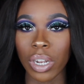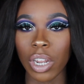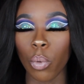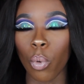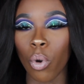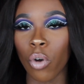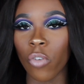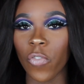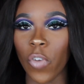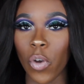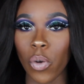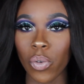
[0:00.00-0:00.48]
It
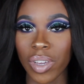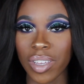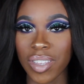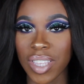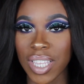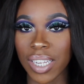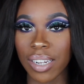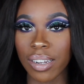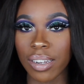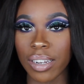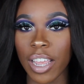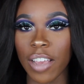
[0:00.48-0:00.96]
won't
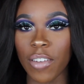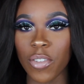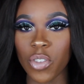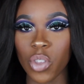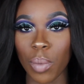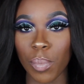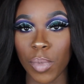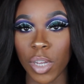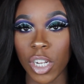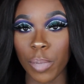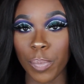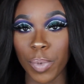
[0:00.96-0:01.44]
focus it enough.
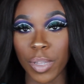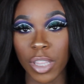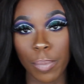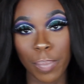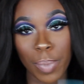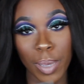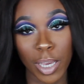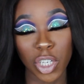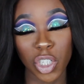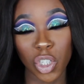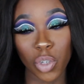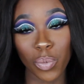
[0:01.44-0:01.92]
So I'm gonna put the
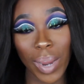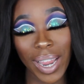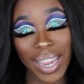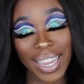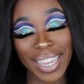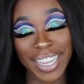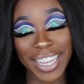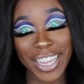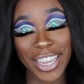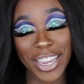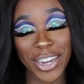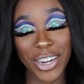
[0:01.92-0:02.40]
picture
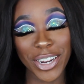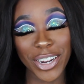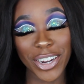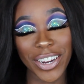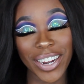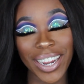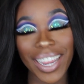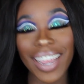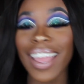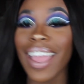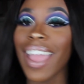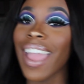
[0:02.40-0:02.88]
right
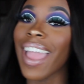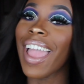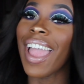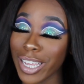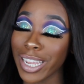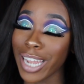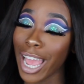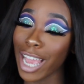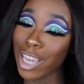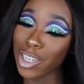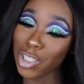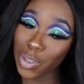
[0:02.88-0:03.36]
here.
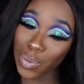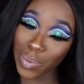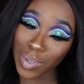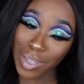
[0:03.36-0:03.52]
And as you